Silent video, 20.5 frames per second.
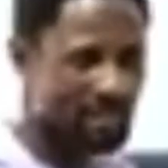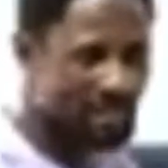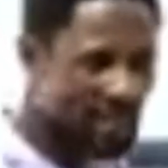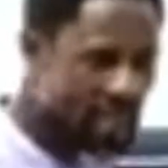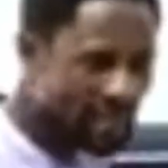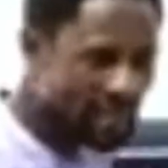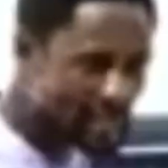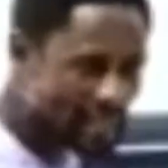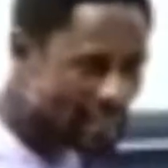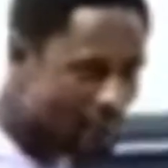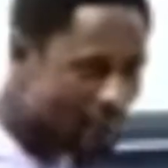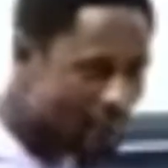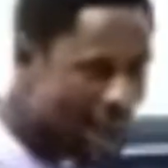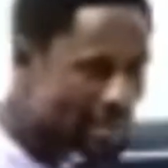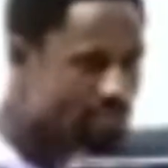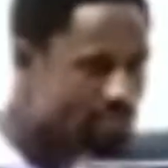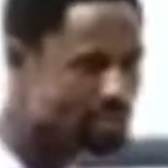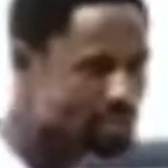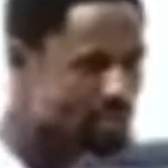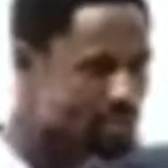the one
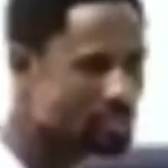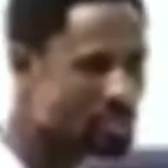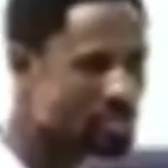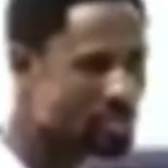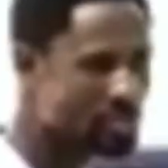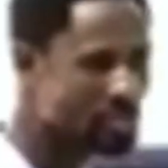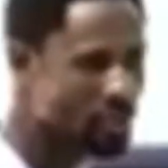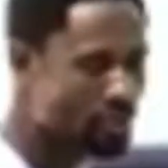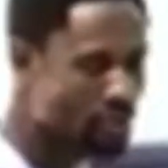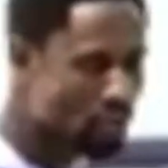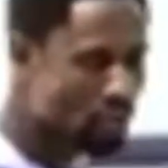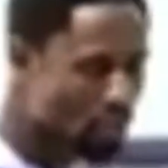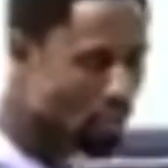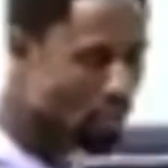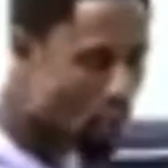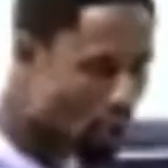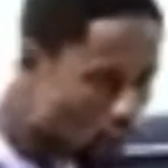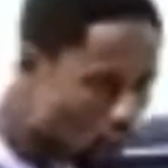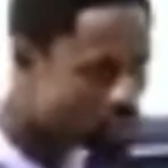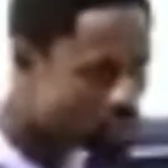who
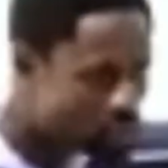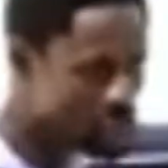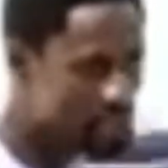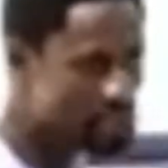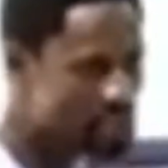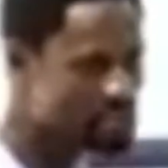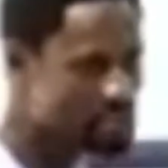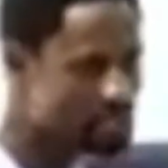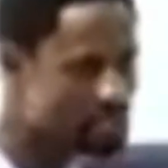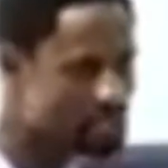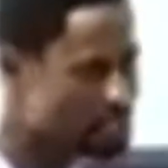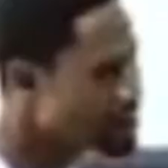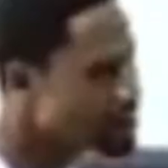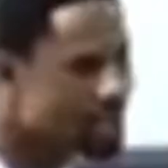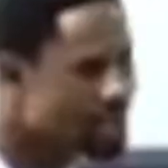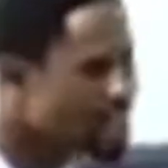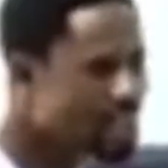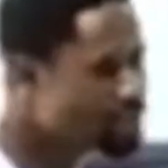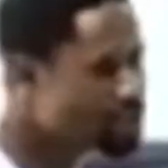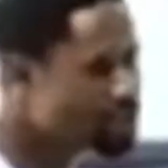caused it.
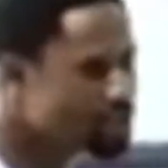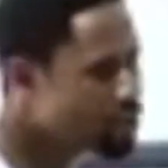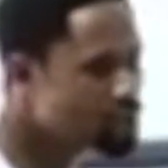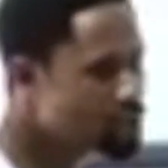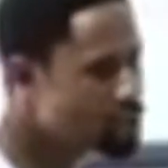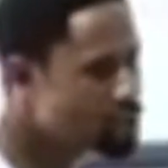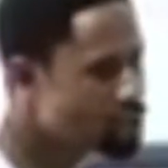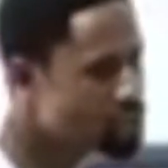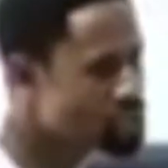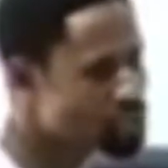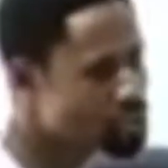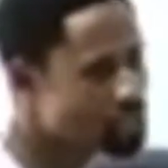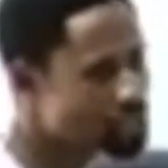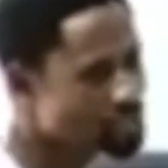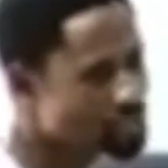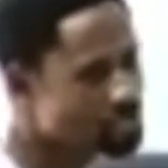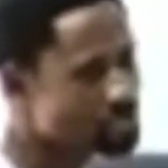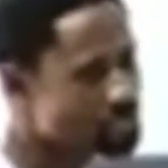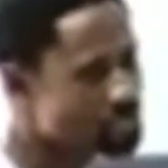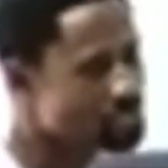It was no news.
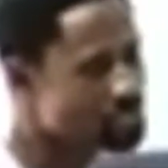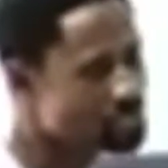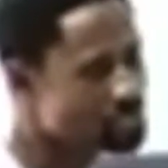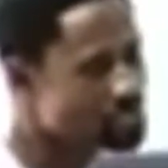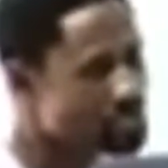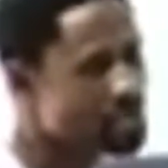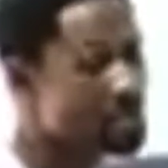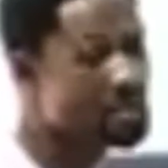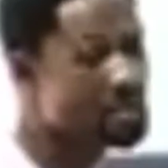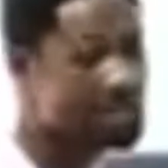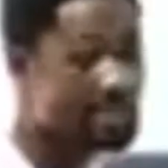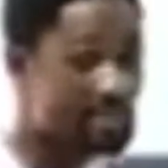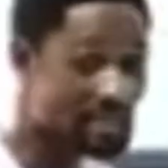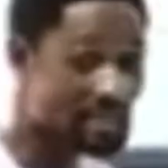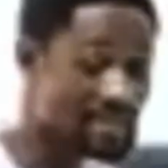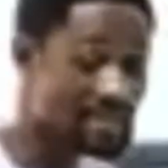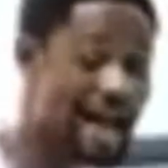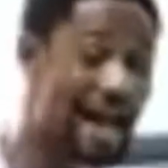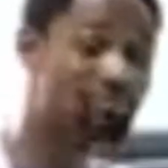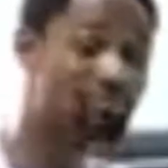
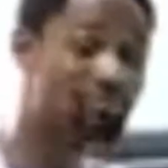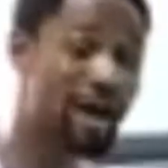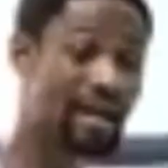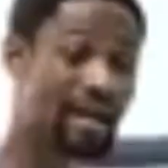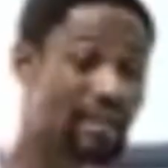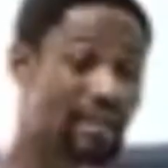Gradually, they